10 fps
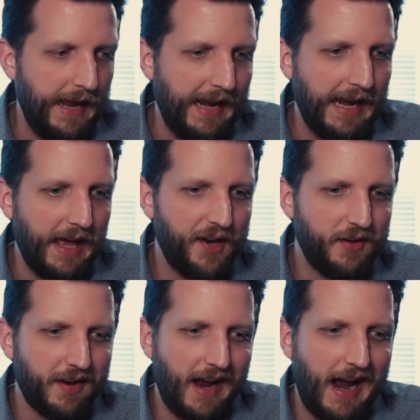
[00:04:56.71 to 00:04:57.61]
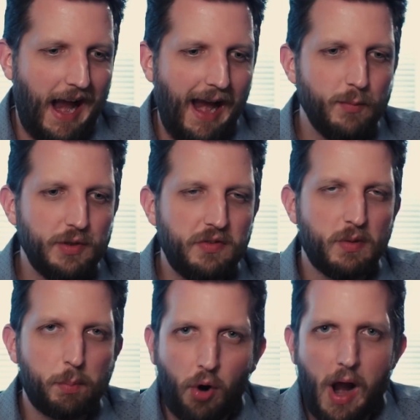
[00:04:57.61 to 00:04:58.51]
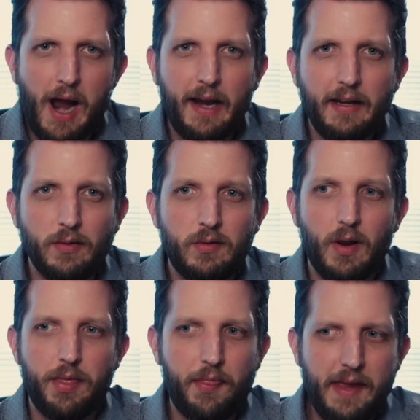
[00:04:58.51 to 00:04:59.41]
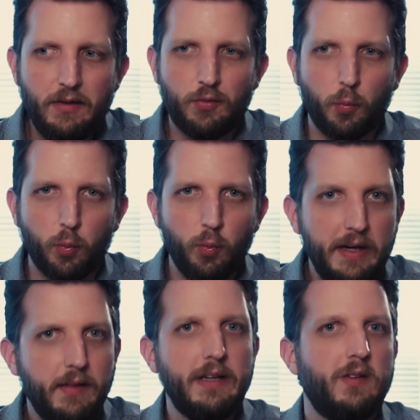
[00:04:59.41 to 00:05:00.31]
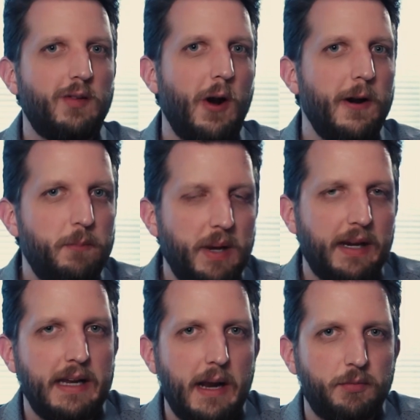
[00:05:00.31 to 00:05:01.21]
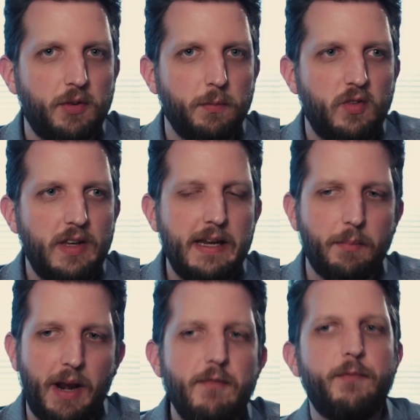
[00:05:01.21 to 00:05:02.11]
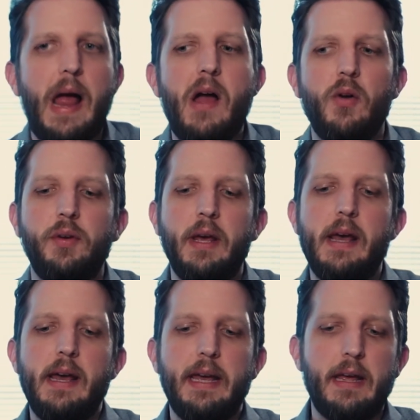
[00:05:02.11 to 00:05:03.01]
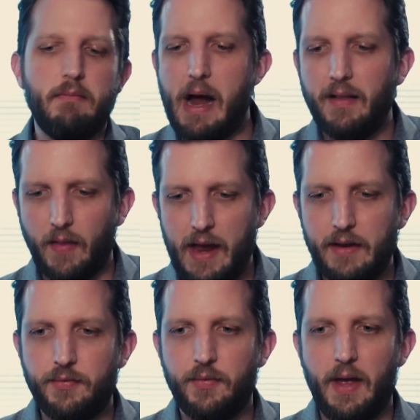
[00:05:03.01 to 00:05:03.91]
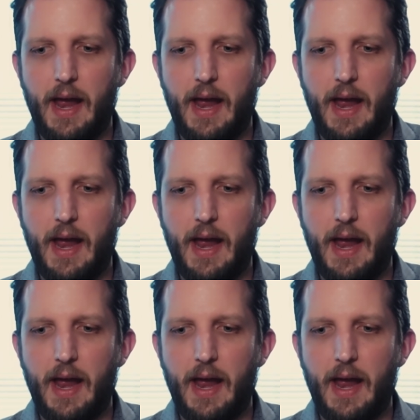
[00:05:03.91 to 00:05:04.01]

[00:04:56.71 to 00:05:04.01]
And I was surprised. Things really started picking up some steam. And I found in my life,